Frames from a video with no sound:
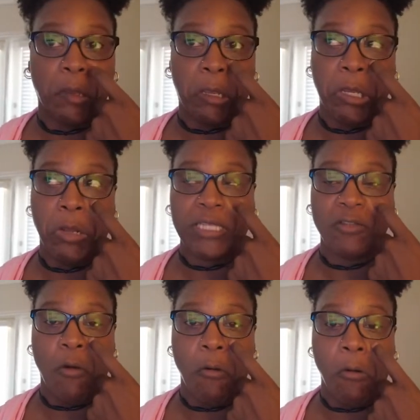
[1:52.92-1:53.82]
you know,
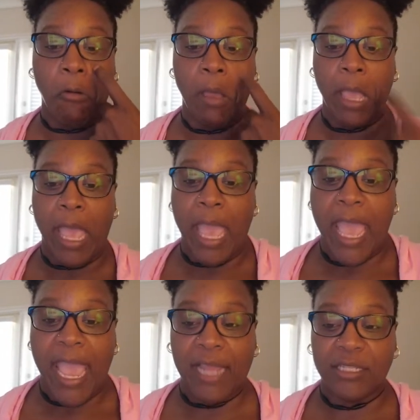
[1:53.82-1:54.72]
as a whole.
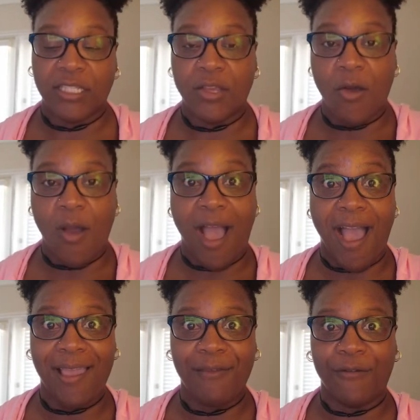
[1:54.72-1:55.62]
And so
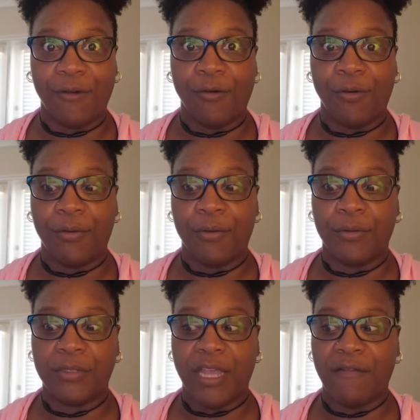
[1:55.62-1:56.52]
I feel
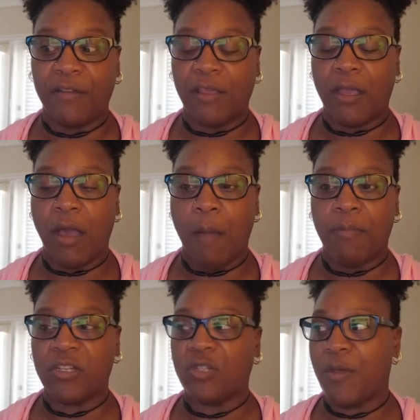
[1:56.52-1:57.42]
definitely
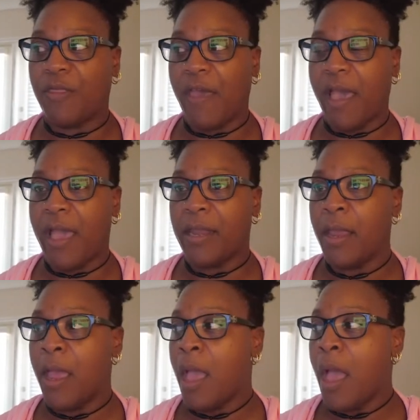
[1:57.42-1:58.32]
accomplished with that.
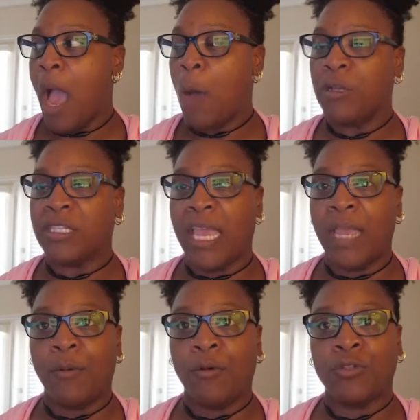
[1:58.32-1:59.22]
I was
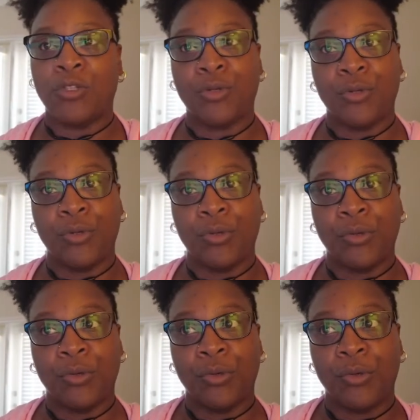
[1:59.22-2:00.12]
able
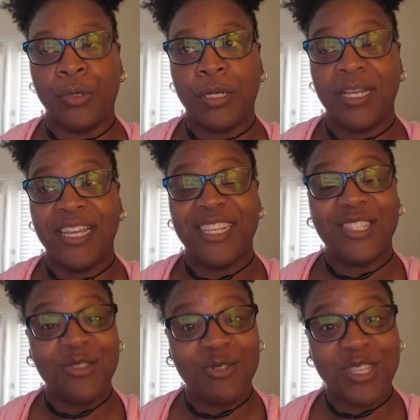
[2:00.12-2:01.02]
to
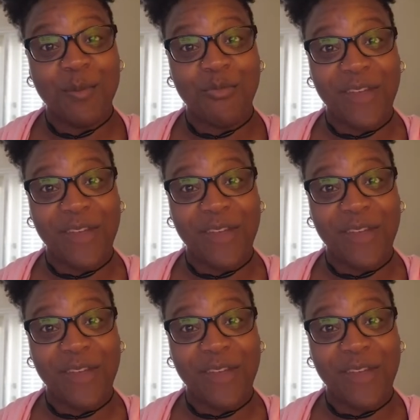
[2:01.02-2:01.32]
do some